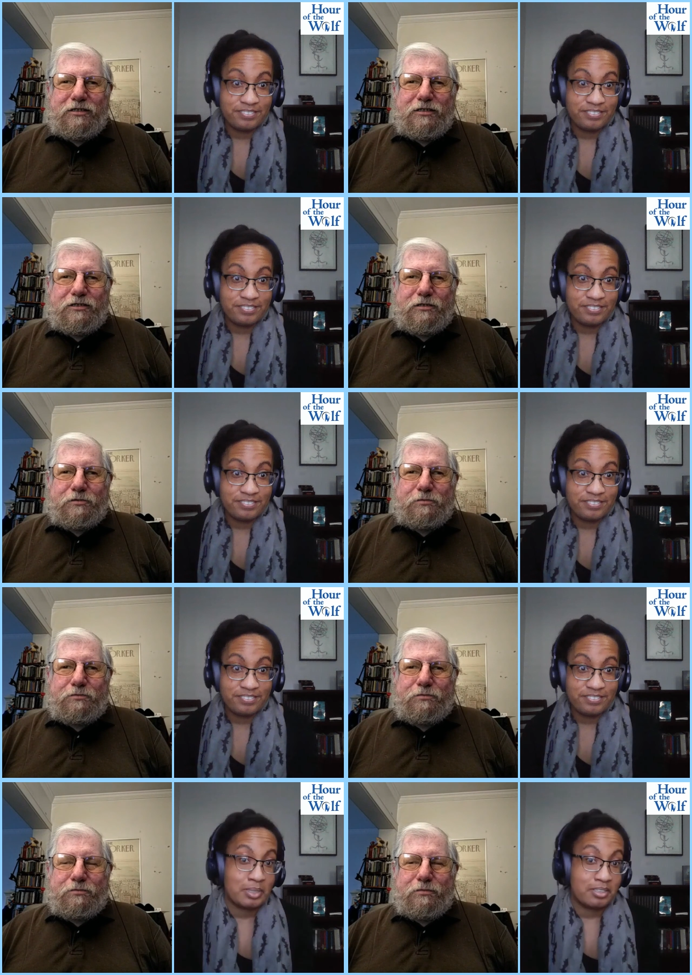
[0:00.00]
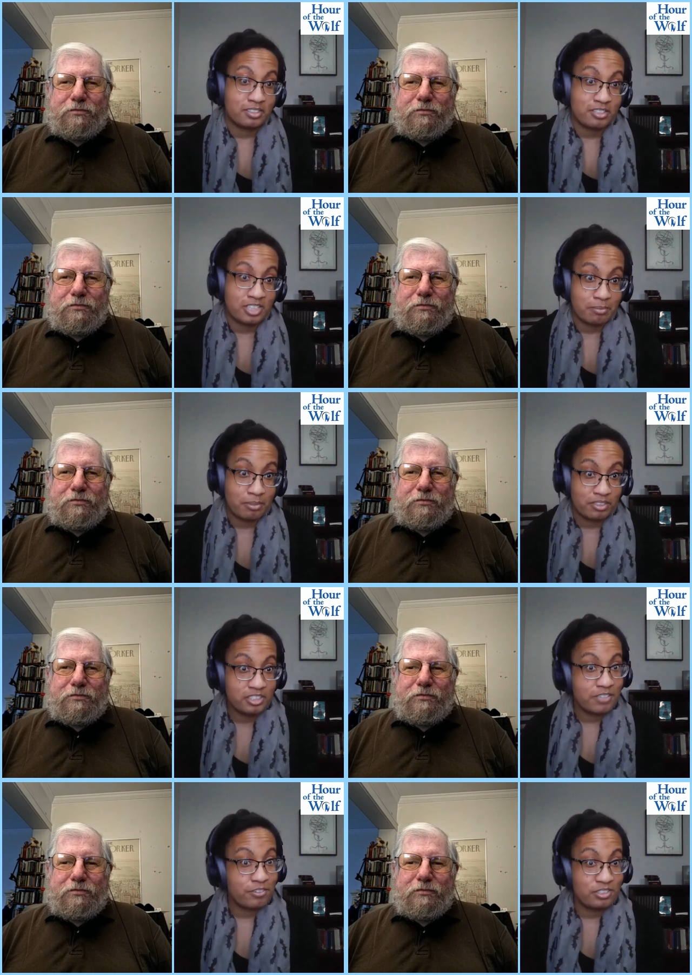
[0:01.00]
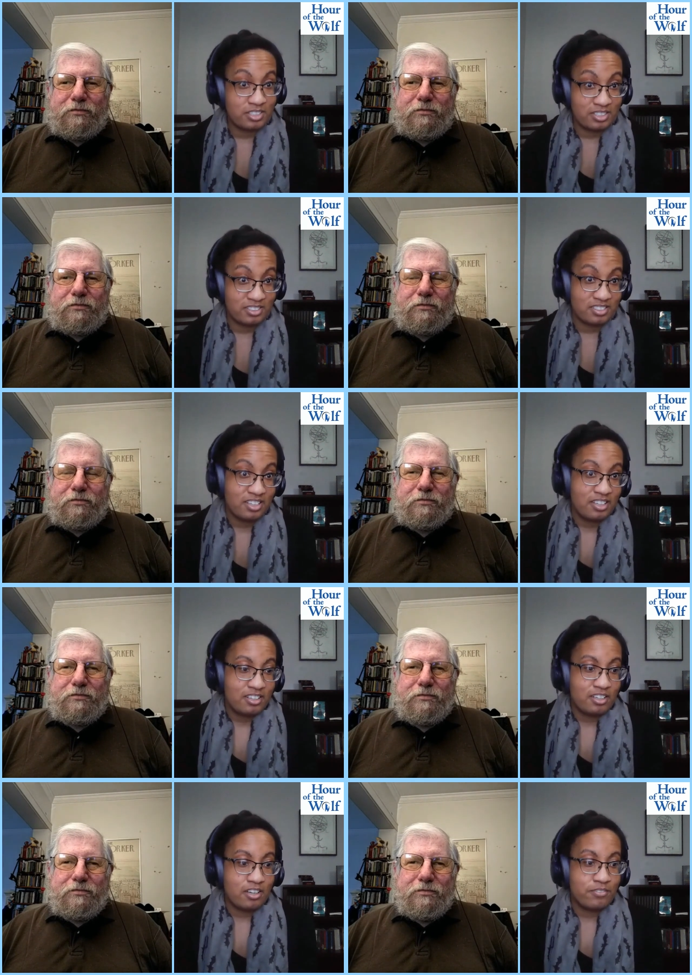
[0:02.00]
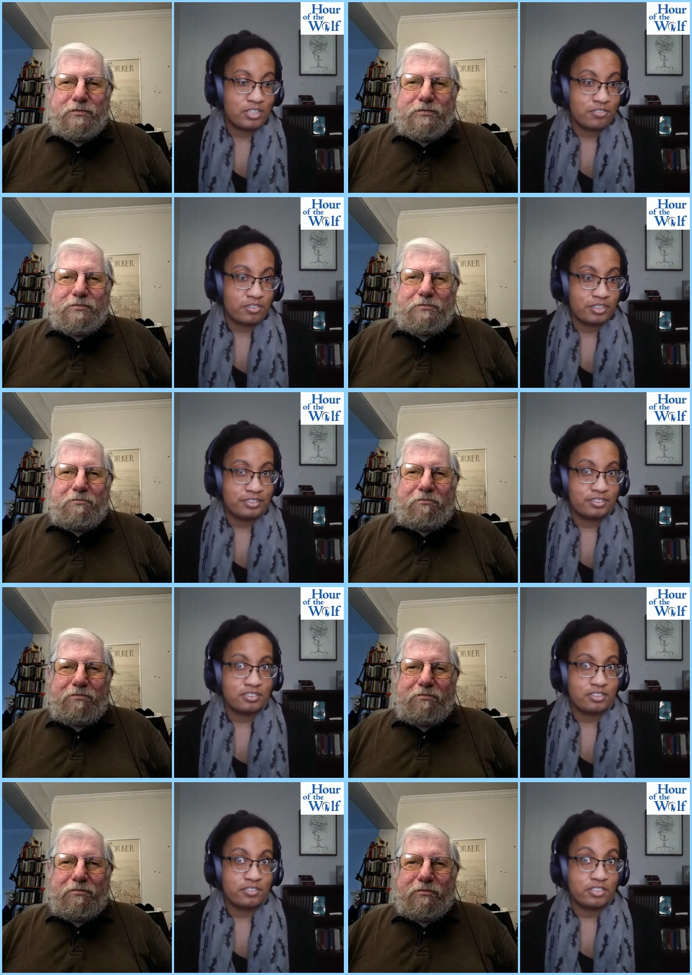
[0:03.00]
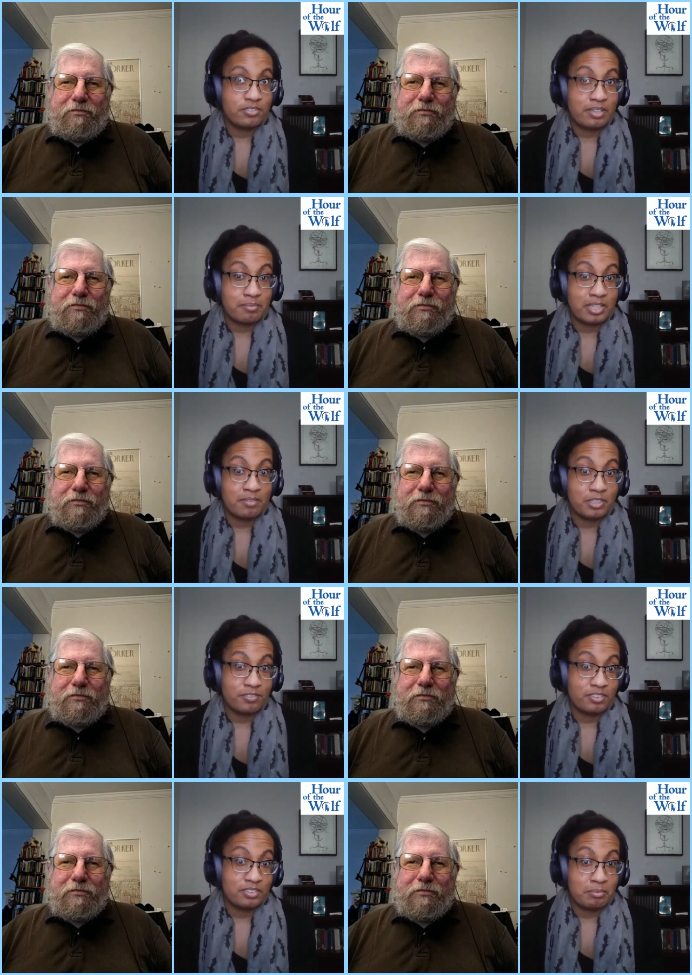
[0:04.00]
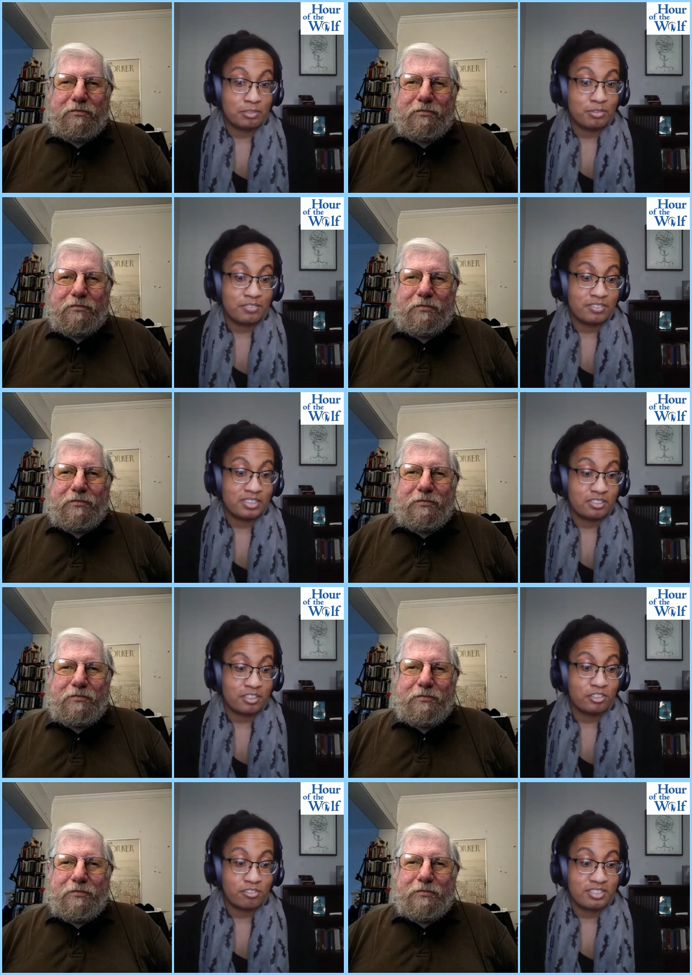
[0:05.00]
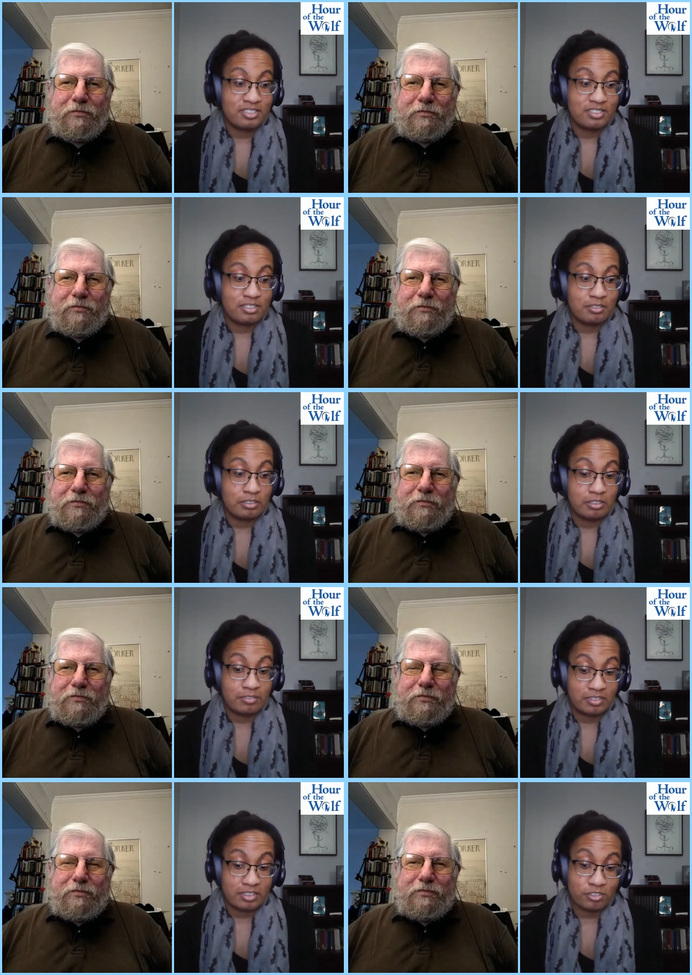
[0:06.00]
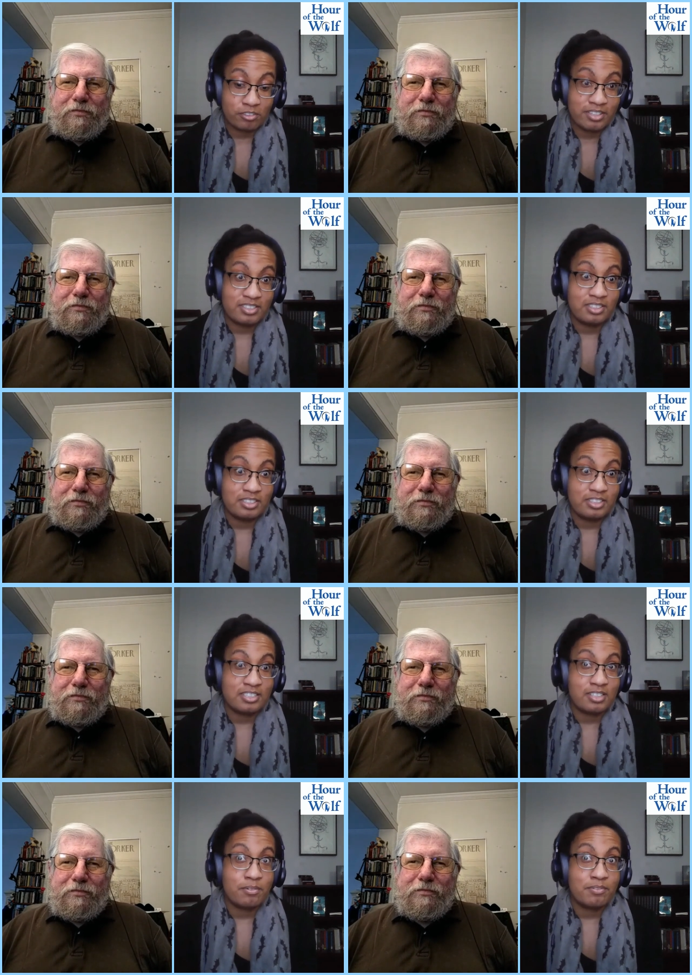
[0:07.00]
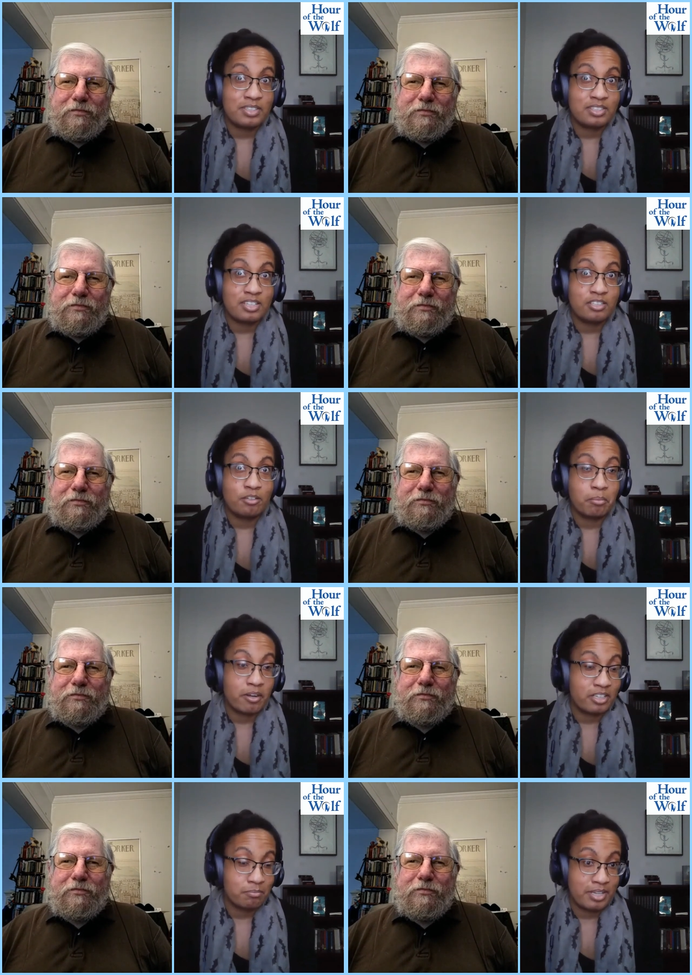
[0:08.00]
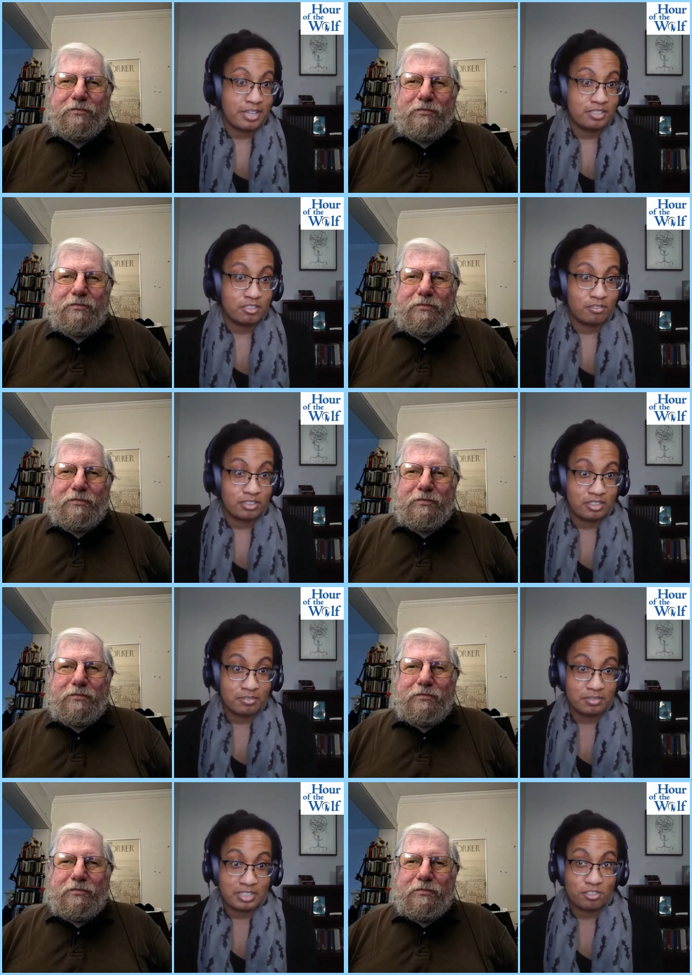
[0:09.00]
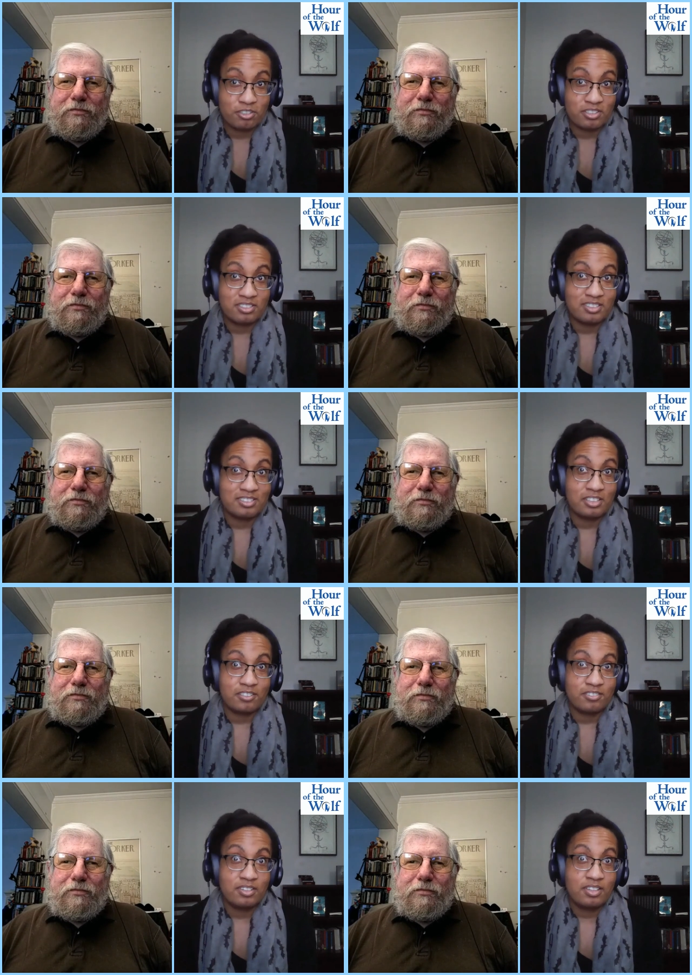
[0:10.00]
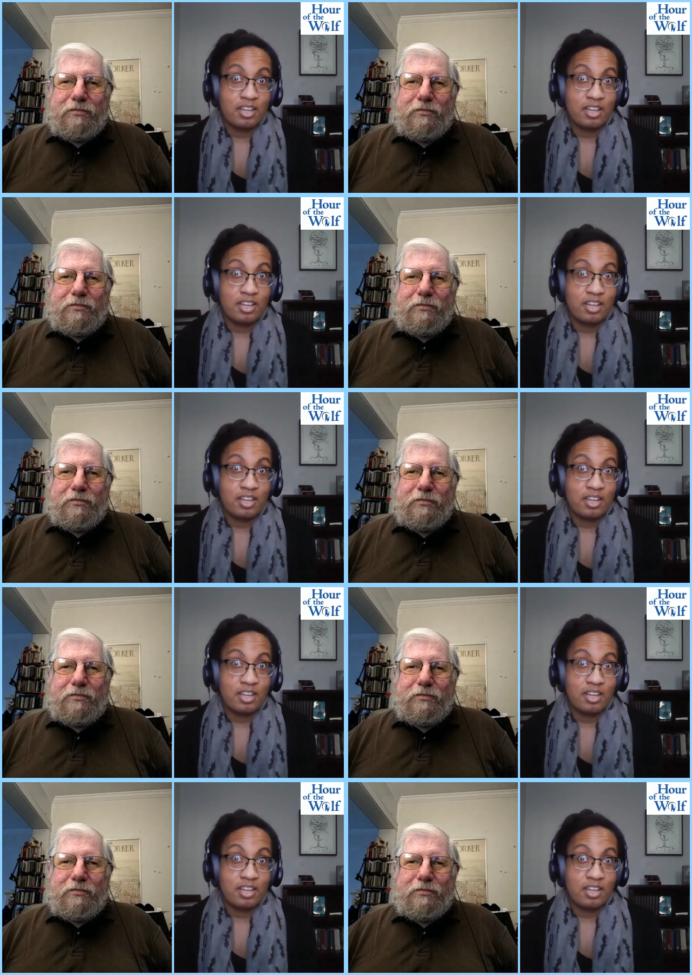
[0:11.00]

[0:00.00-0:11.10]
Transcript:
Speaker 1: I came across people I was talking about differences of different of different that became different between different countries to different countries and i think some of it's like you know market based looking at interest and stuff